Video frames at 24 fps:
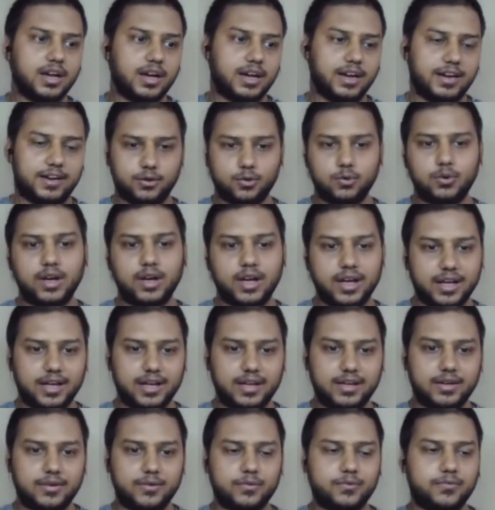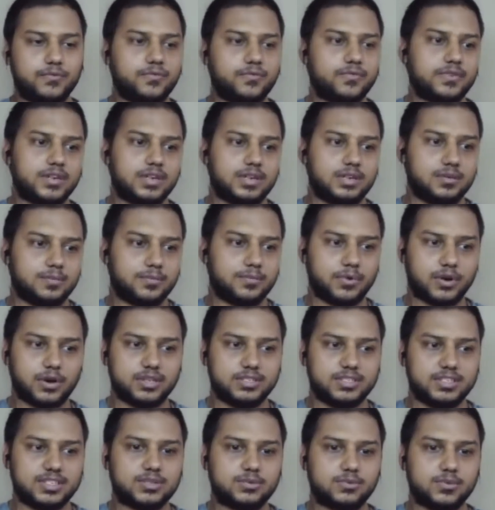i do have
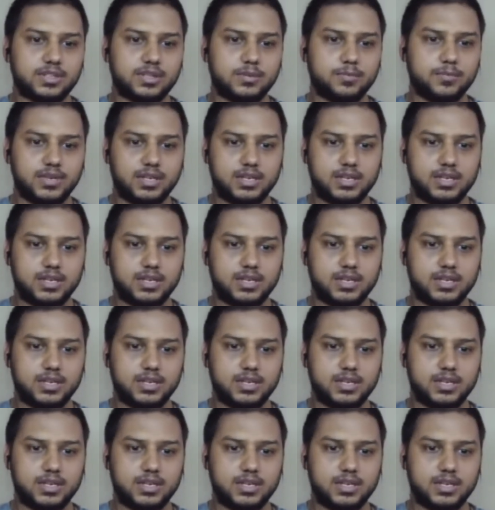projects with